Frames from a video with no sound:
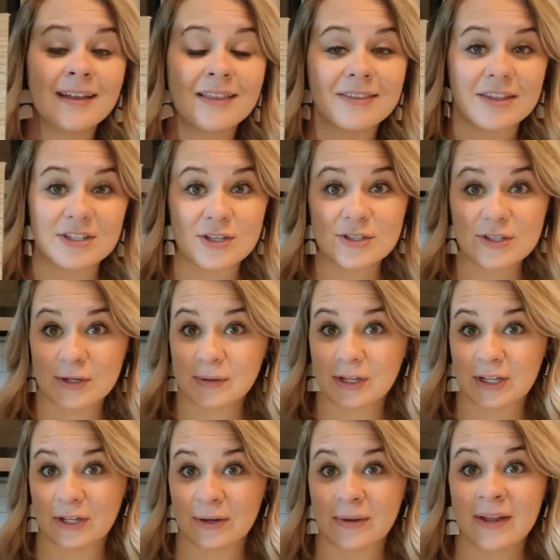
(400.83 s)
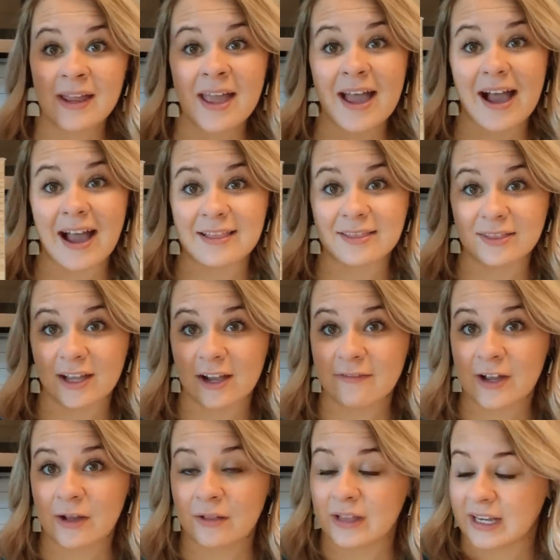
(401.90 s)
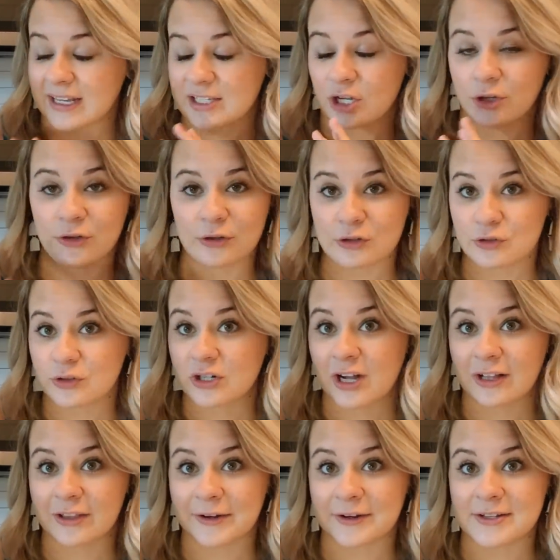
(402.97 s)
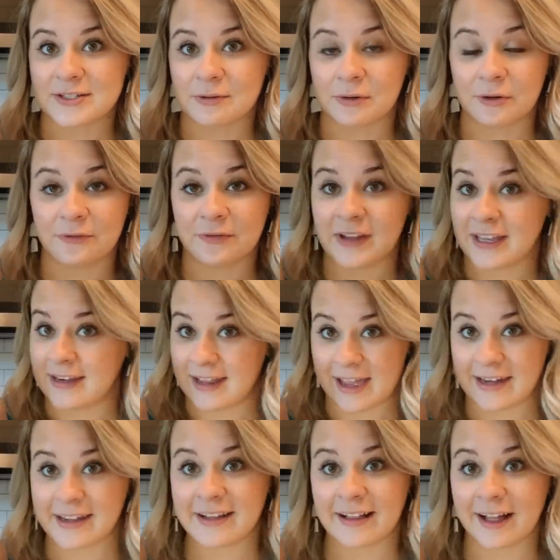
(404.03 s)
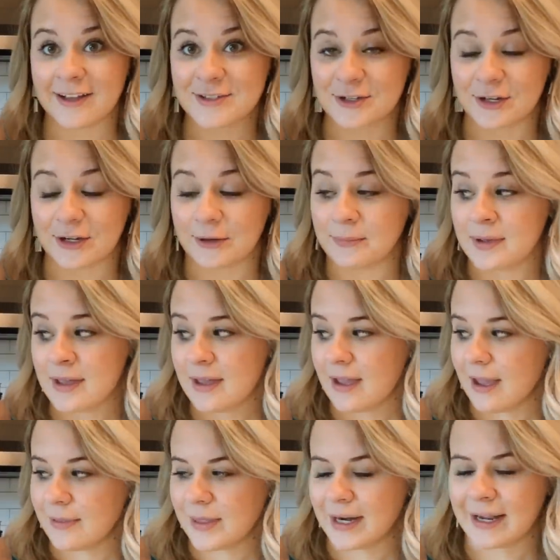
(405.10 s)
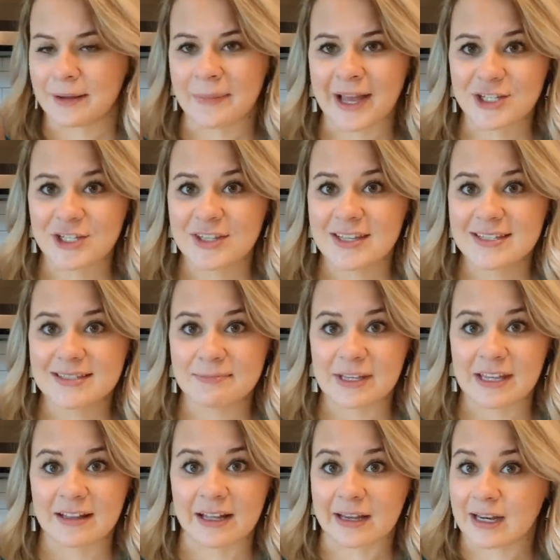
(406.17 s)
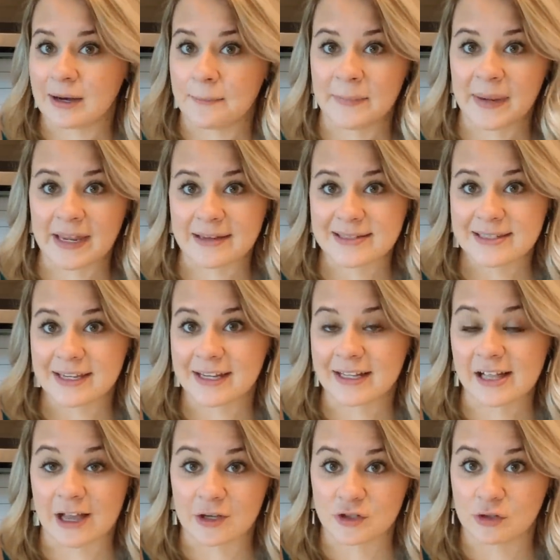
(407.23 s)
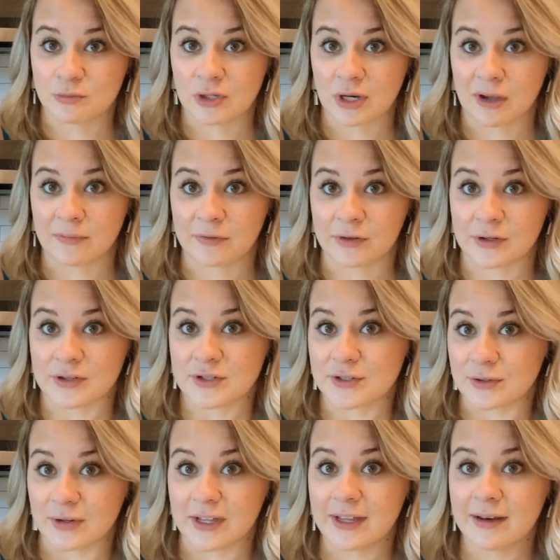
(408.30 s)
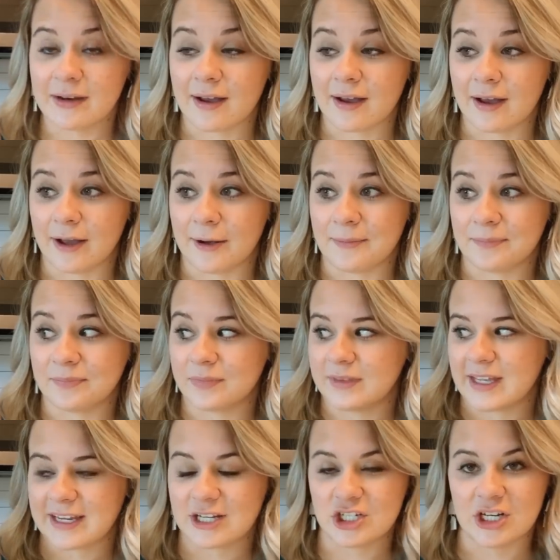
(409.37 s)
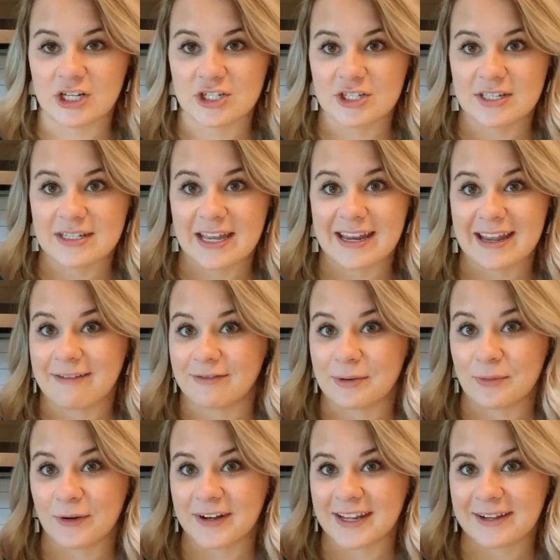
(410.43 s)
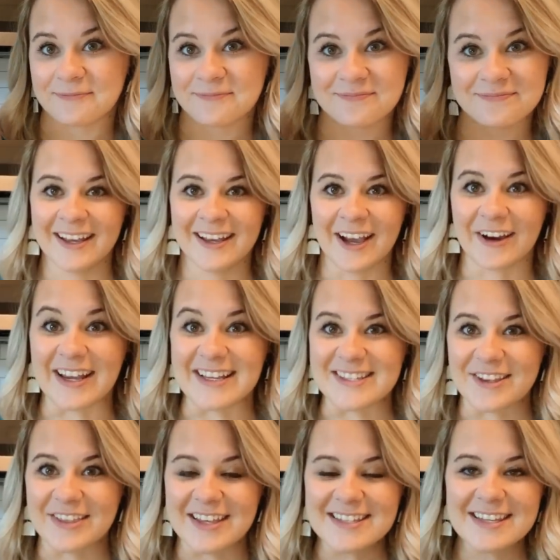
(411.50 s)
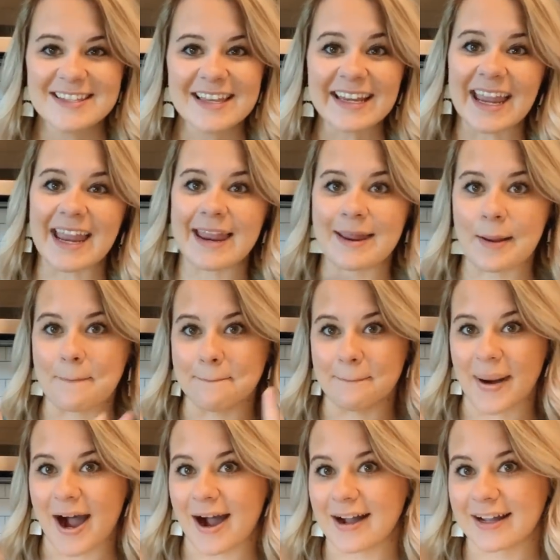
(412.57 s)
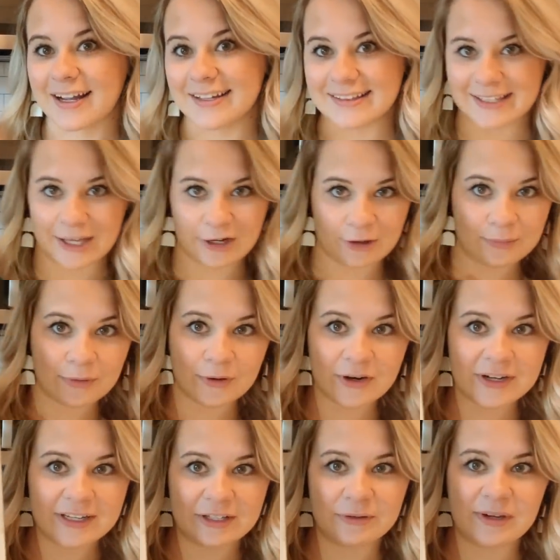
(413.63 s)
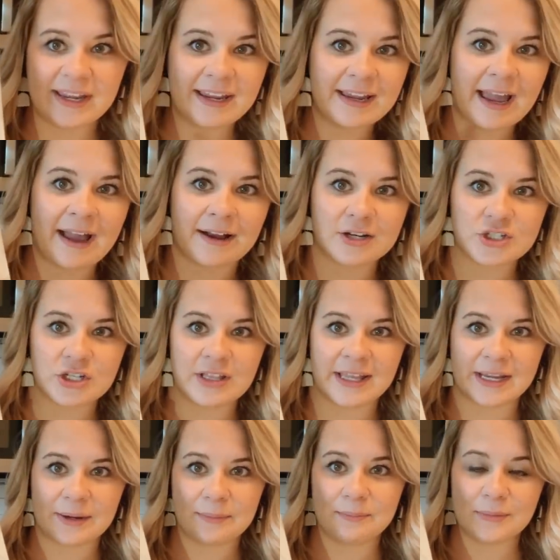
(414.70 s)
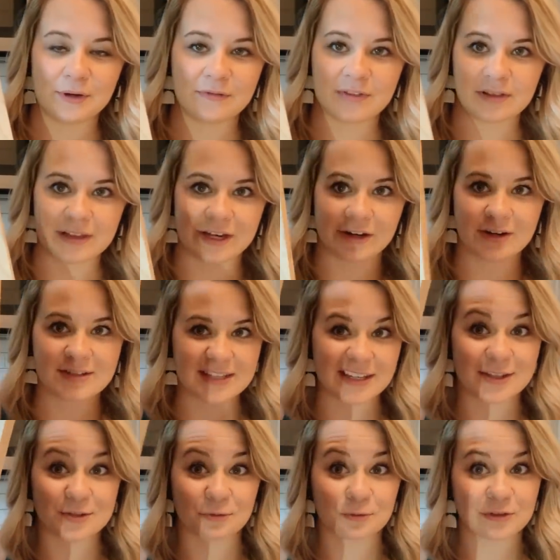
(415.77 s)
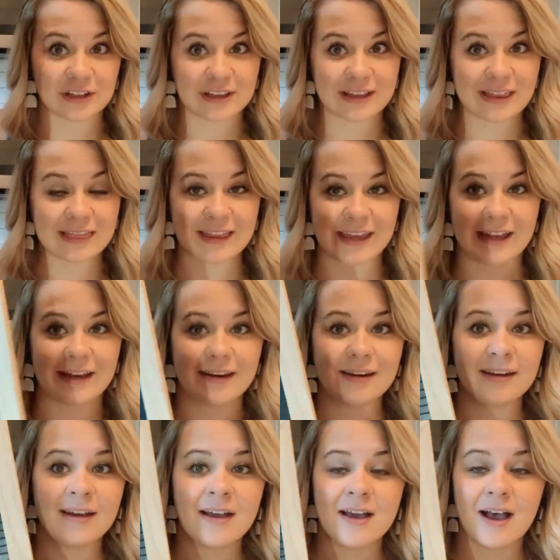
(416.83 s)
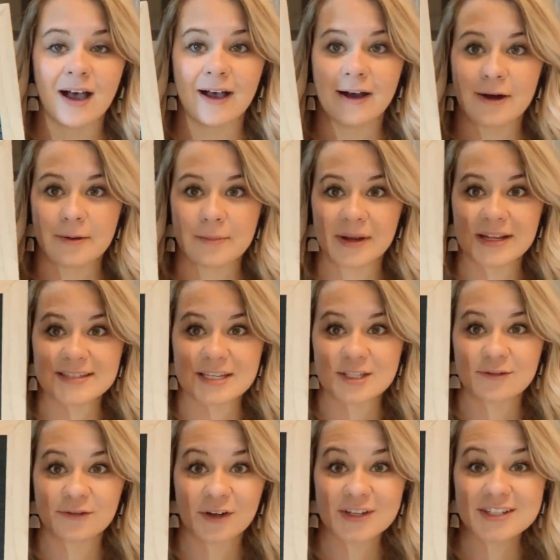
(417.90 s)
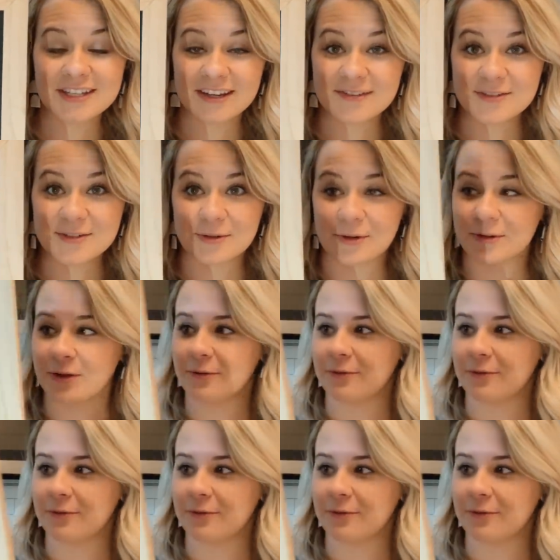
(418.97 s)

This is so cute. I love how like it's all neutral colors, so it'll fit in any classroom. And then I imagine this being like an amazing classroom job for a student. Um, they can change the day every morning. Okay, so this is like a mock letterboard. You can't actually like move the letters and it's really thin, um, but it says first day of school on the